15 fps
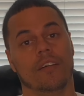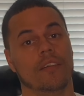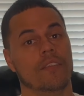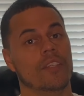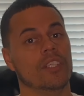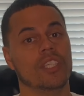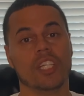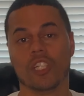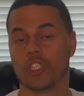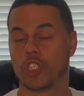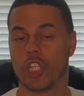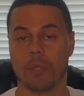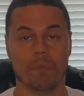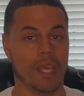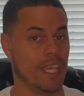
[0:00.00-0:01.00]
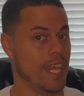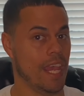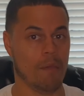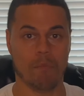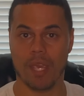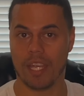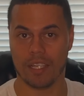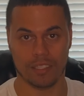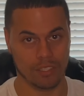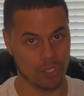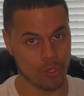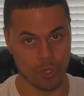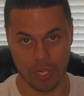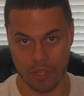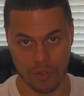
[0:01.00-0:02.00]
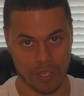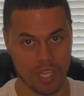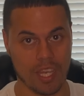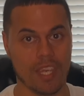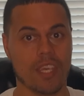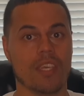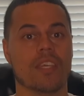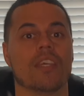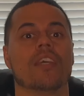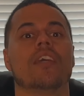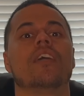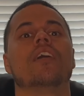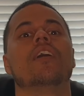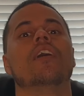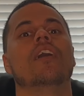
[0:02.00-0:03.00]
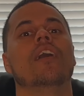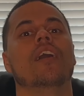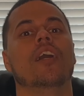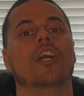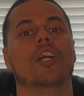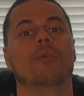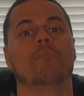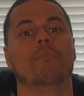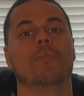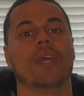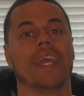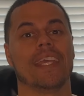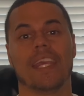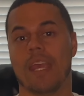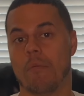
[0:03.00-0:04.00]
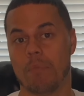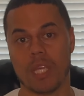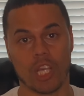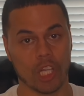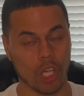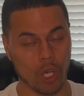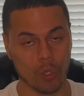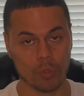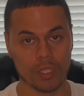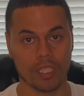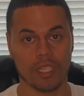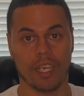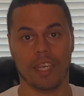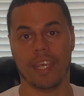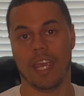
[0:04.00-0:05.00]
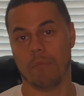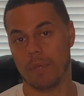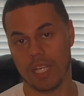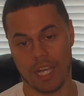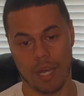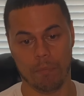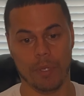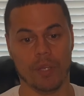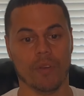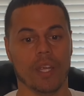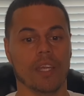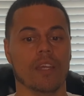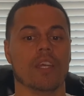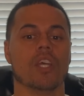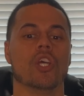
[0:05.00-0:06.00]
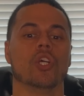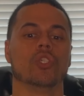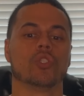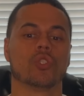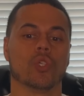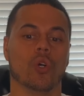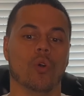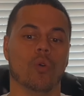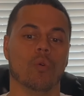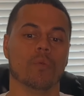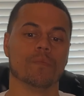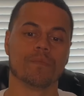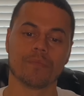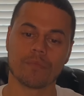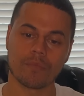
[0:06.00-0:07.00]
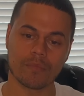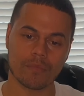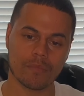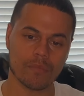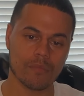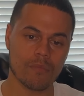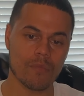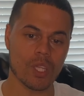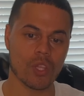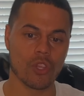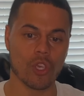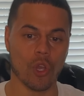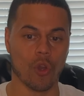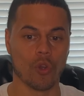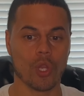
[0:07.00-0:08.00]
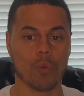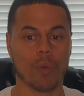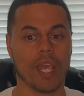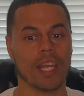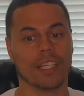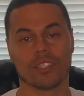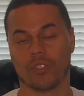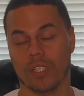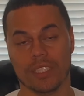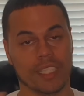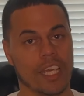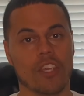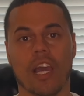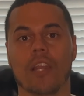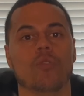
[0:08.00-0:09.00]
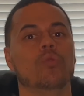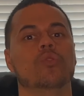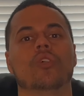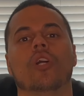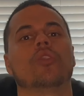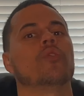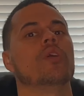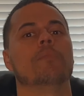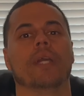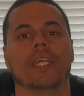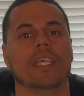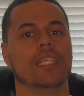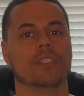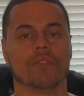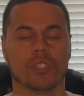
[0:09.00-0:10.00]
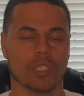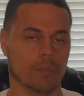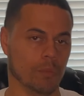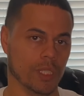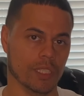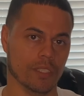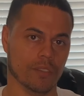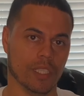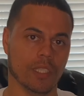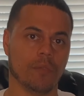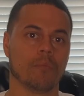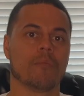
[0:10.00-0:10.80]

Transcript: the dealership, they can't make you another key. It can't be cloned, it can't be copied, right? So the only way, let's say I lose all 3 of my keys for some reason, right?